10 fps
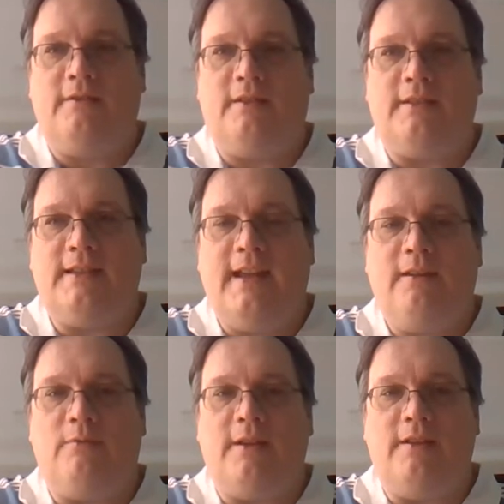you can
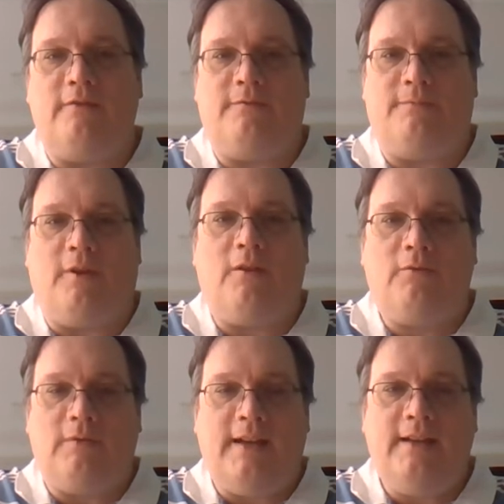take what you've
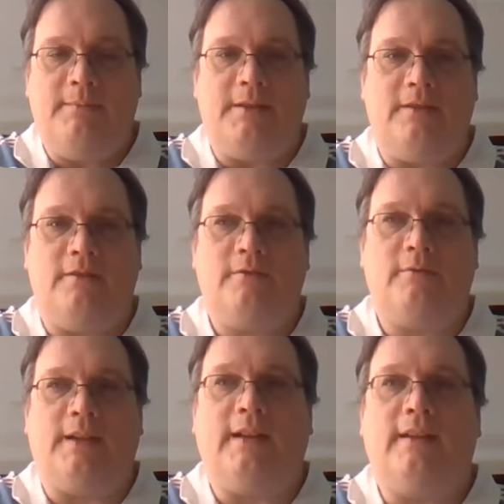already been
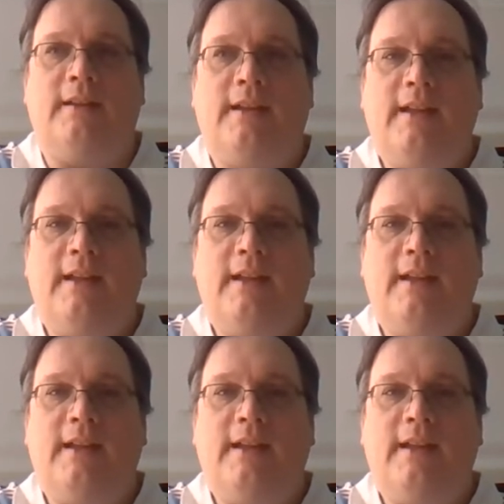doing